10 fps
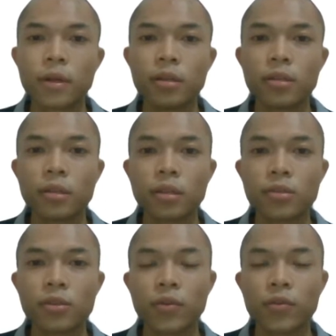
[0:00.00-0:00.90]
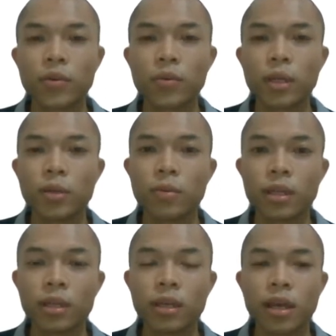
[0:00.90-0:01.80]
predictions of who will
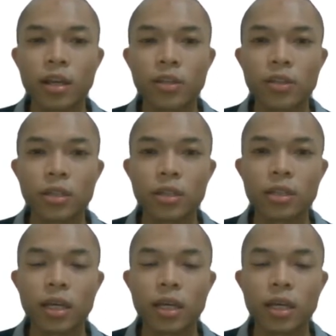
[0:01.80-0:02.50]
win the election,